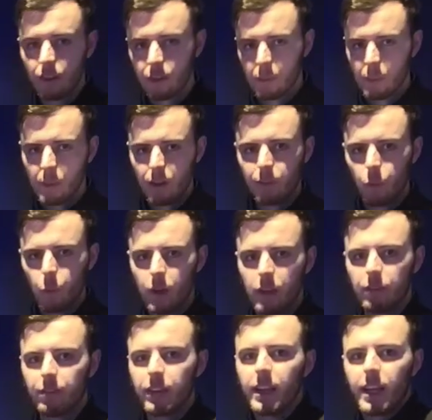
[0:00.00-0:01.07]
It's going to be a bit of a
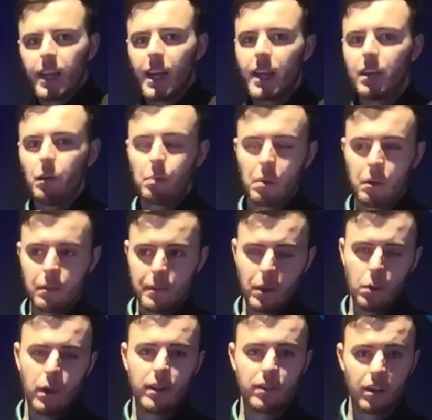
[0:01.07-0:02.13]
weird feeling, and it will probably be
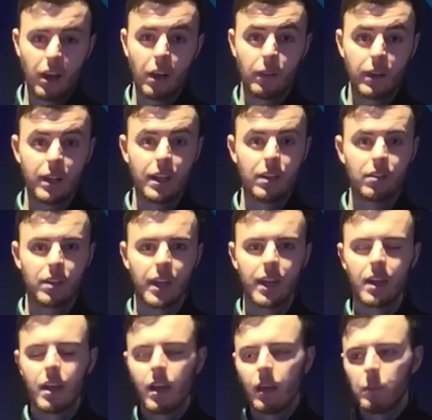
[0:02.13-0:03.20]
quite tiring
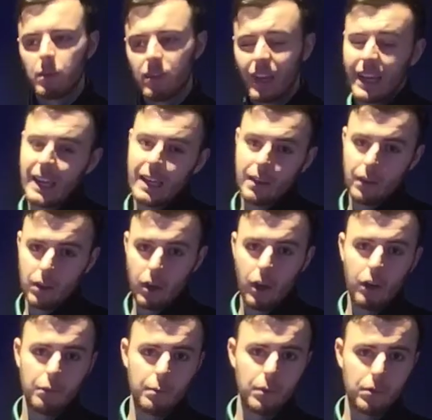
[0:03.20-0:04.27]
initially, particularly in the
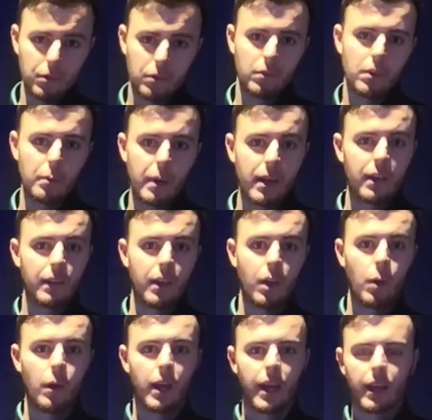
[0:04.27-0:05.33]
calf muscles at the back of the
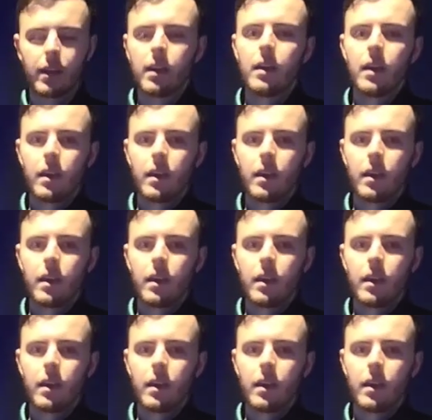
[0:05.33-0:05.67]
lower leg.